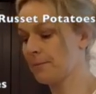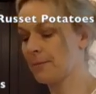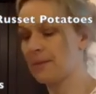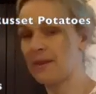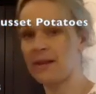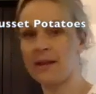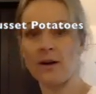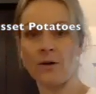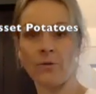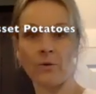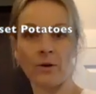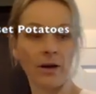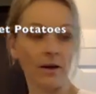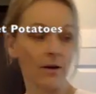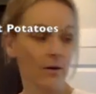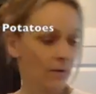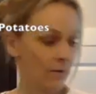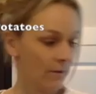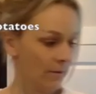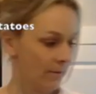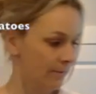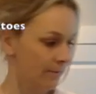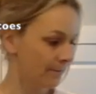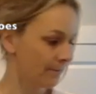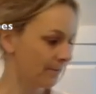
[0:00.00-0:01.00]
There we
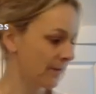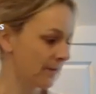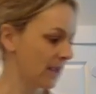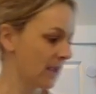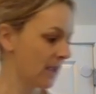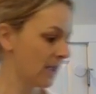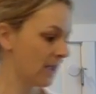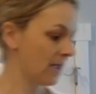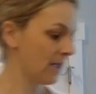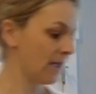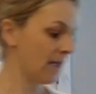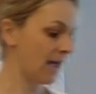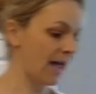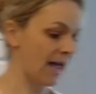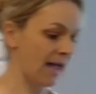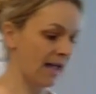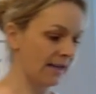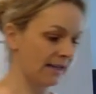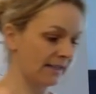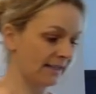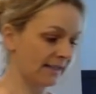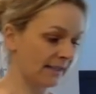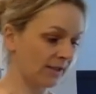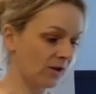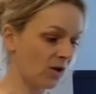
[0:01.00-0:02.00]
go.
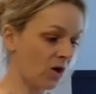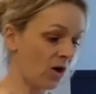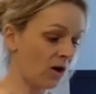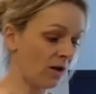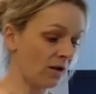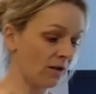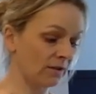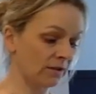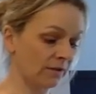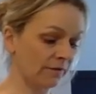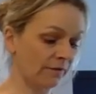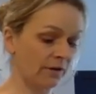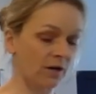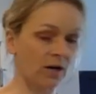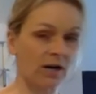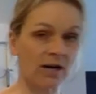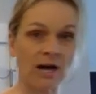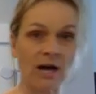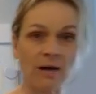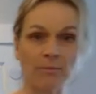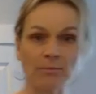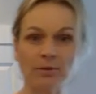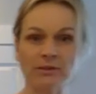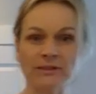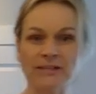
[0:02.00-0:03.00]
It calls for a
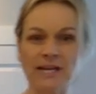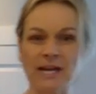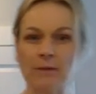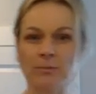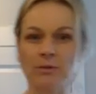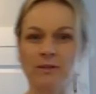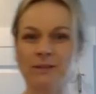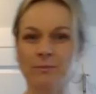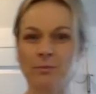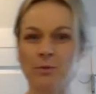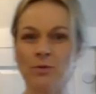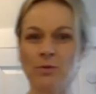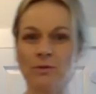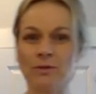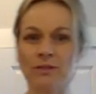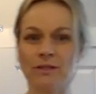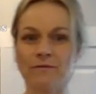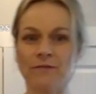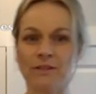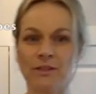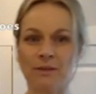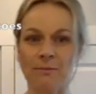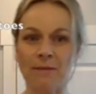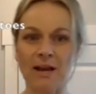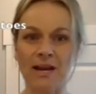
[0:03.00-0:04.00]
couple tablespoons
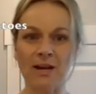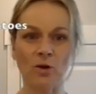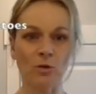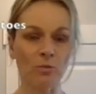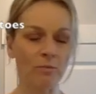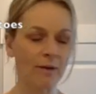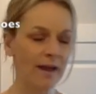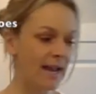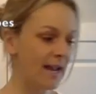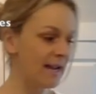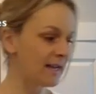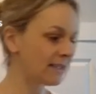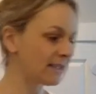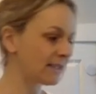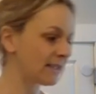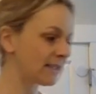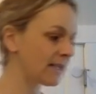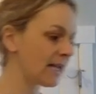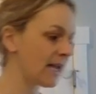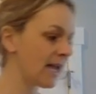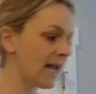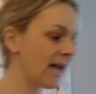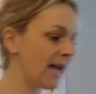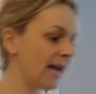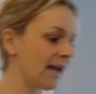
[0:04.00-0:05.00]
of tomato paste,
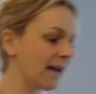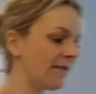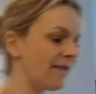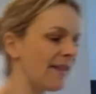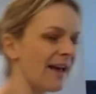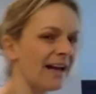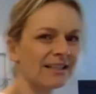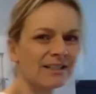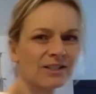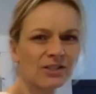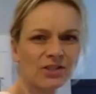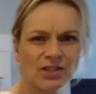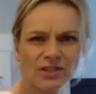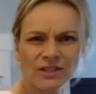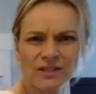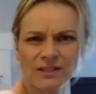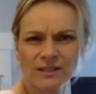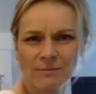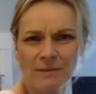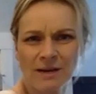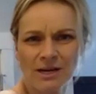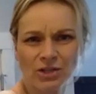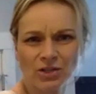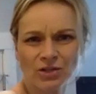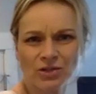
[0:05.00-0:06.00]
and that's just to
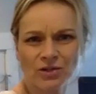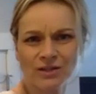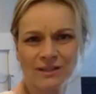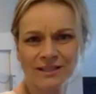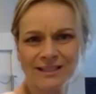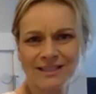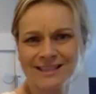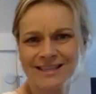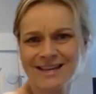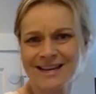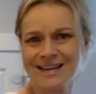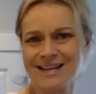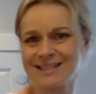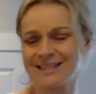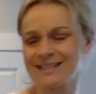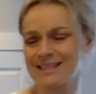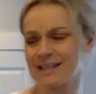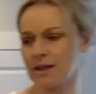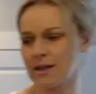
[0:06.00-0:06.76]
make sure it stays